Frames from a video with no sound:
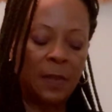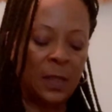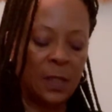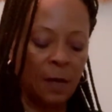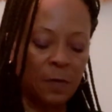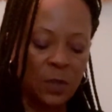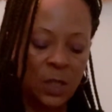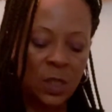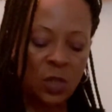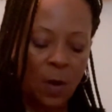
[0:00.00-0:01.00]
The devil's
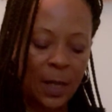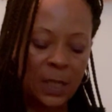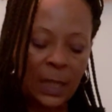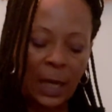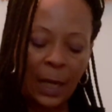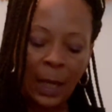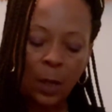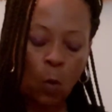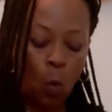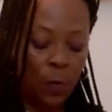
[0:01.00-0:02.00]
just trying to get
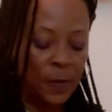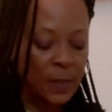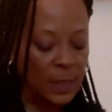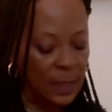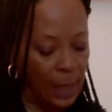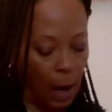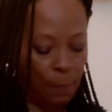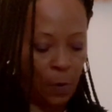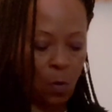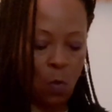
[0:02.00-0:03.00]
in, or this is a
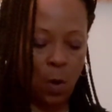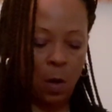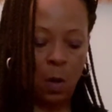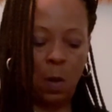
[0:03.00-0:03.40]
Capricorn